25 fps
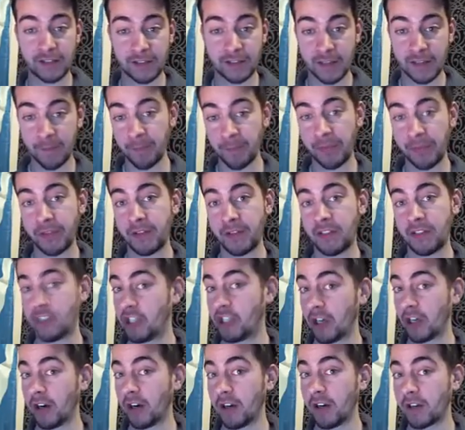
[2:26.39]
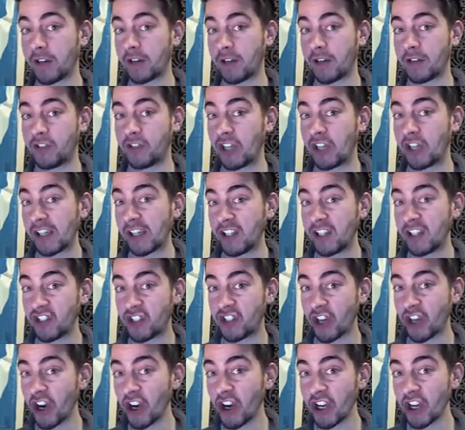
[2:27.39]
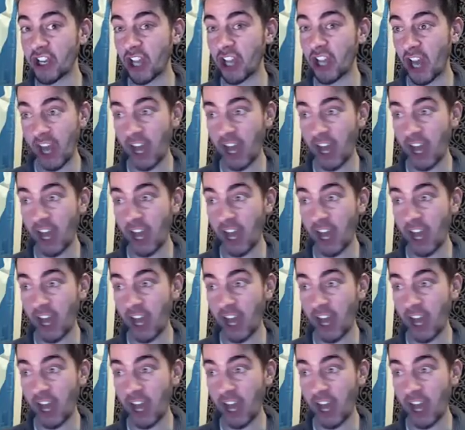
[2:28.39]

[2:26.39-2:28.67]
something jerk, jiggling jerk,